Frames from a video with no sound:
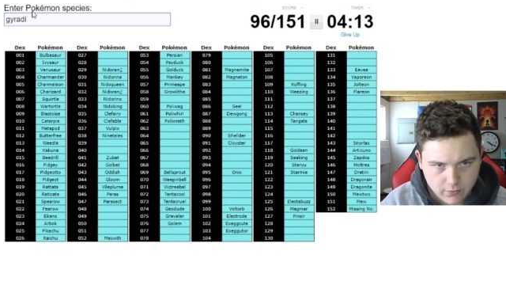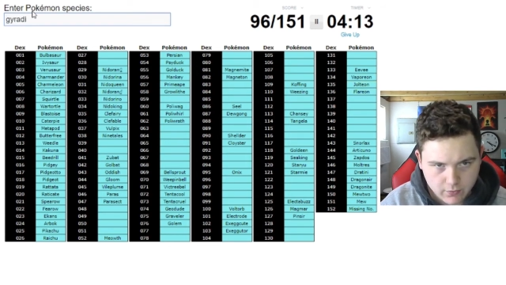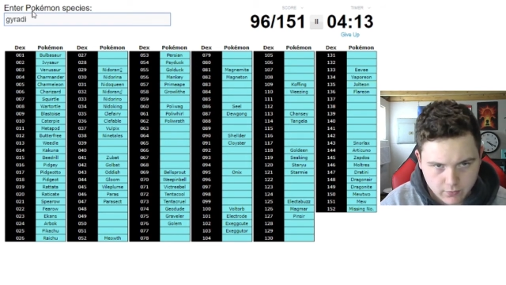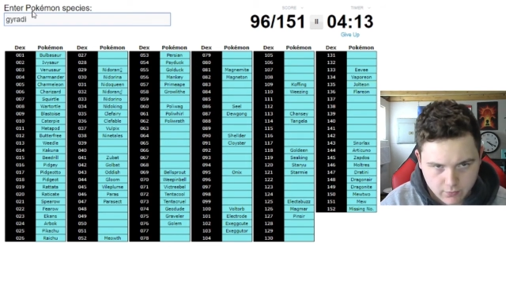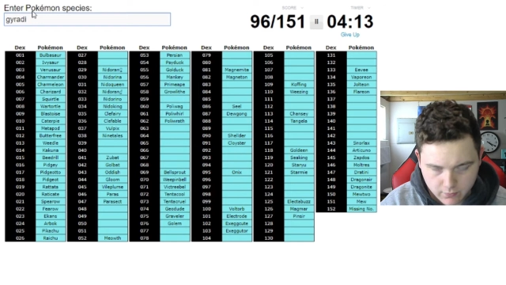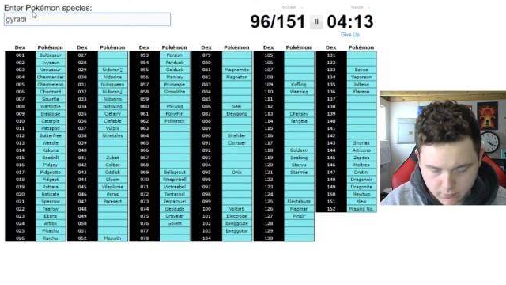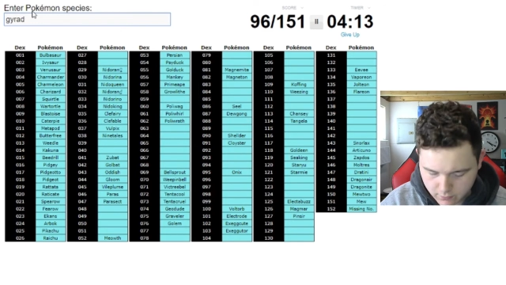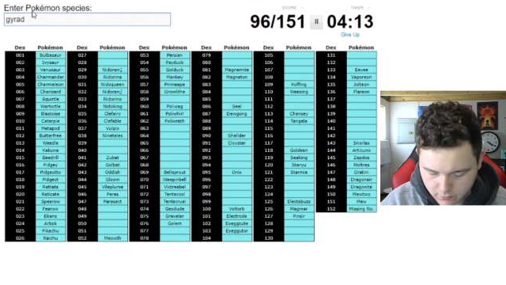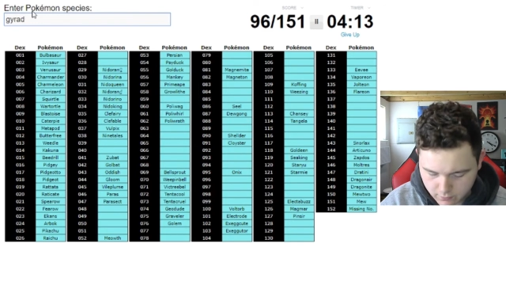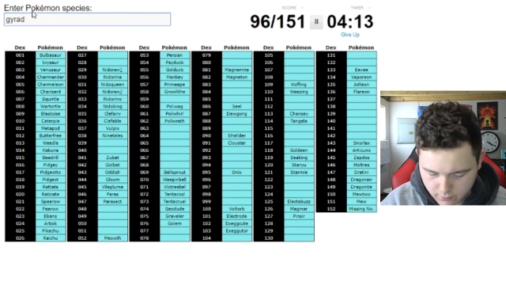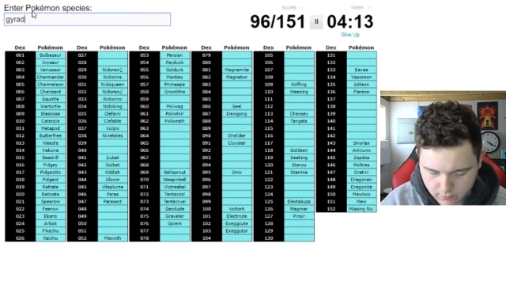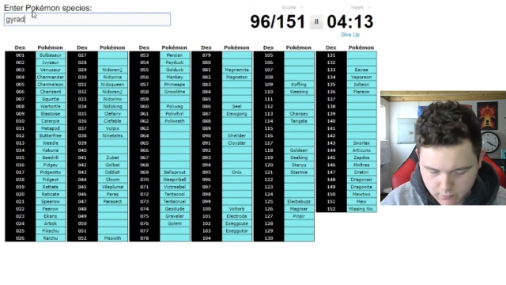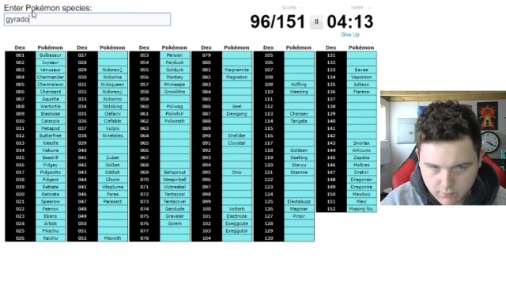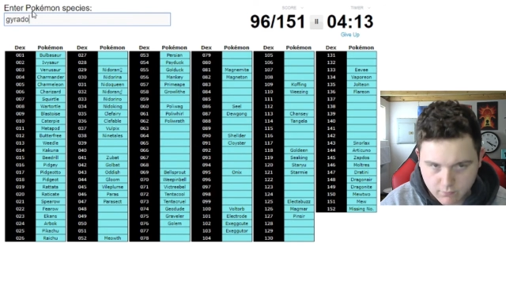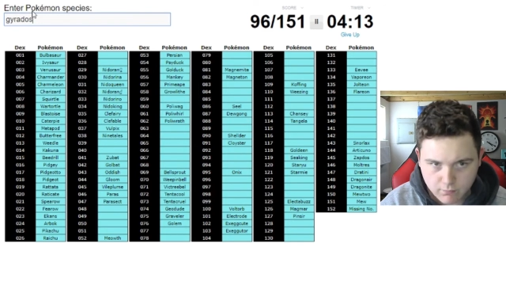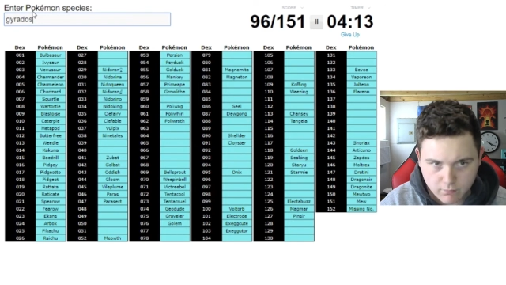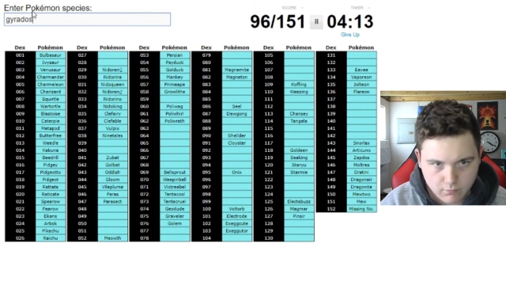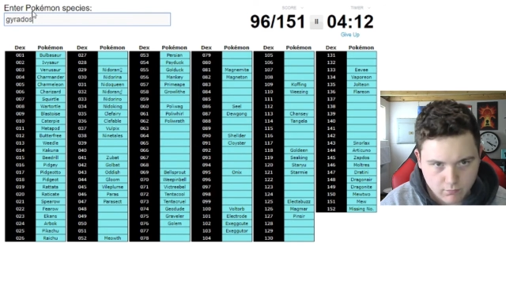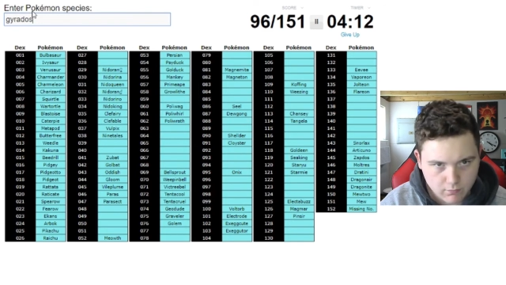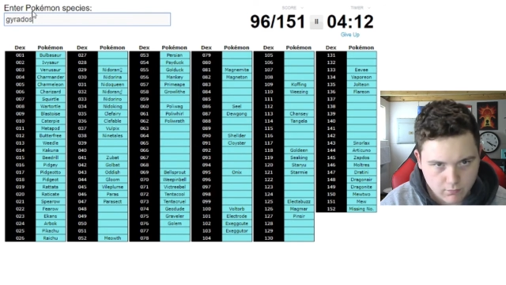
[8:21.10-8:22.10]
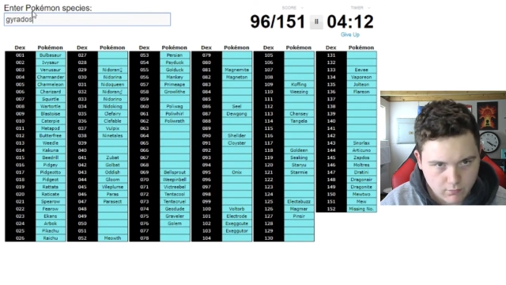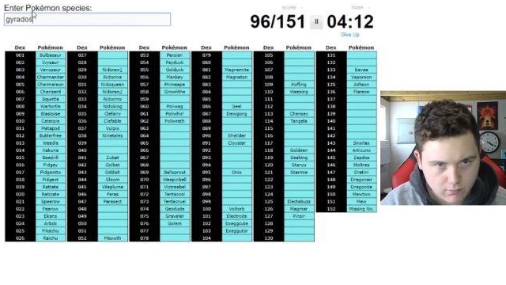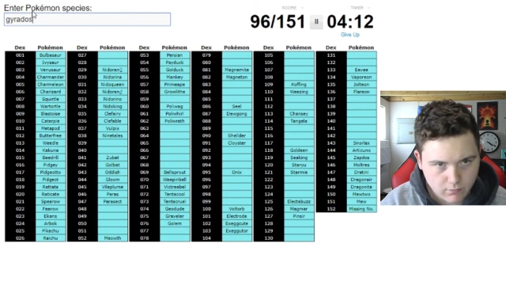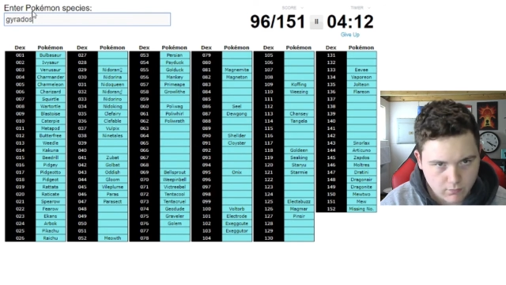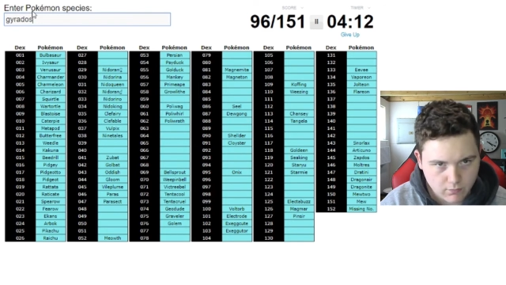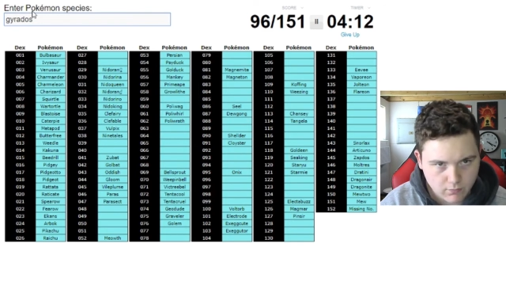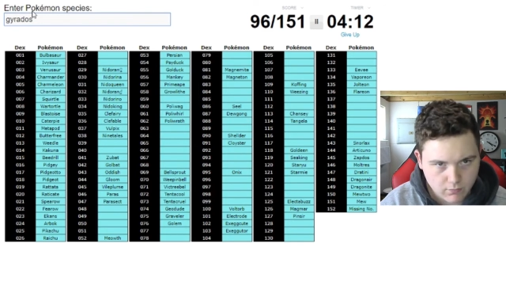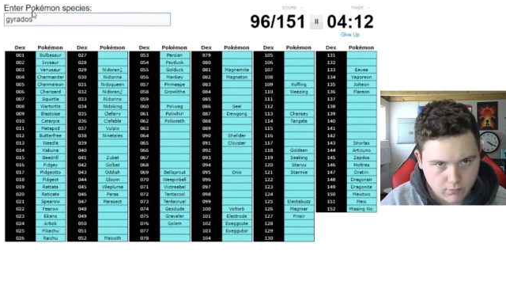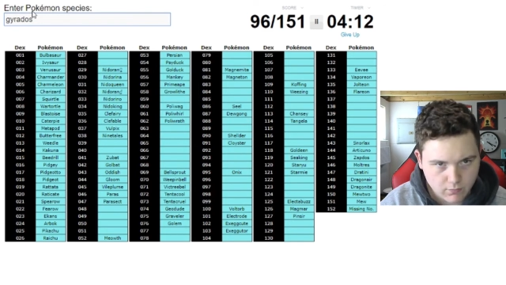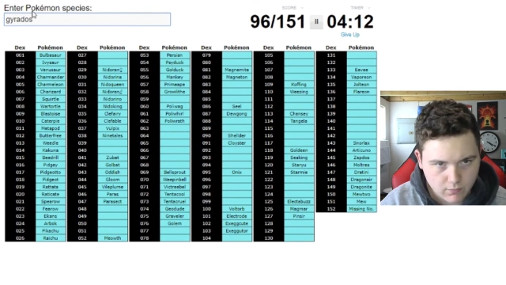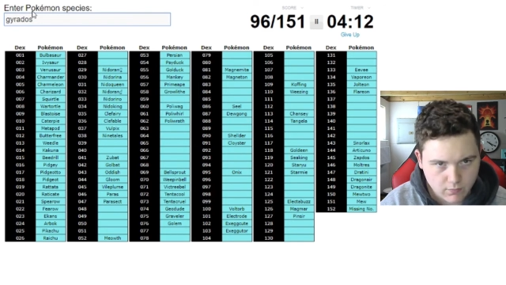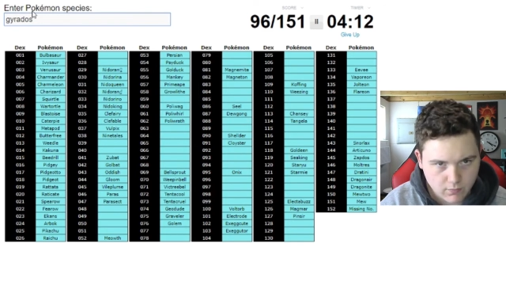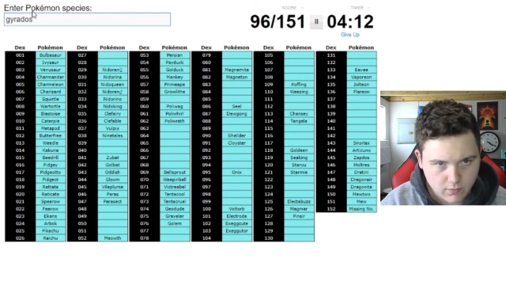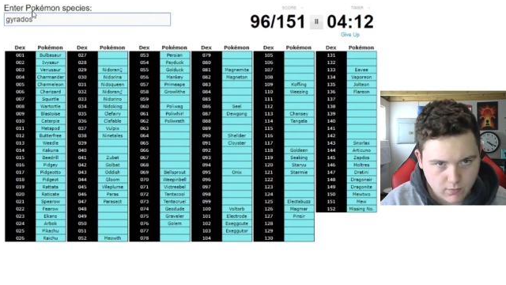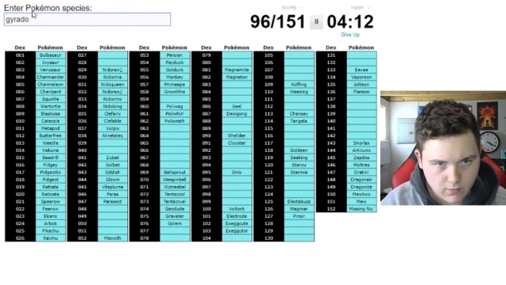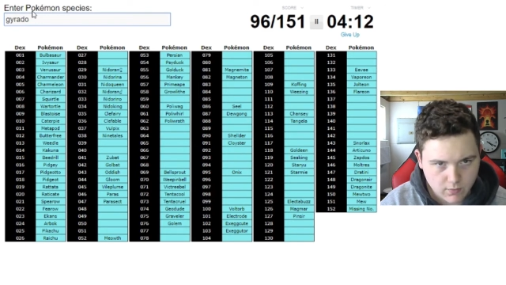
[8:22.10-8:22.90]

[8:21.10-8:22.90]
(silence)